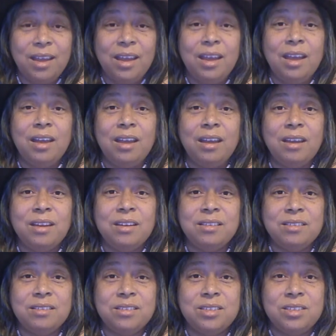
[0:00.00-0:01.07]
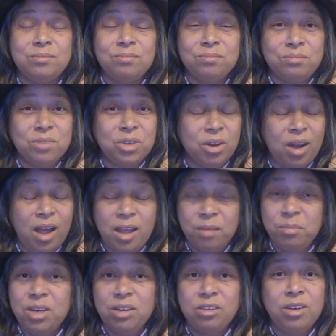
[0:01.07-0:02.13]
And, you know,
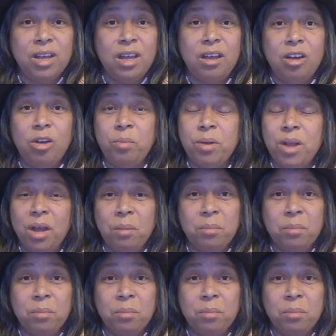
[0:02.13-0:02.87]
I'm here to help,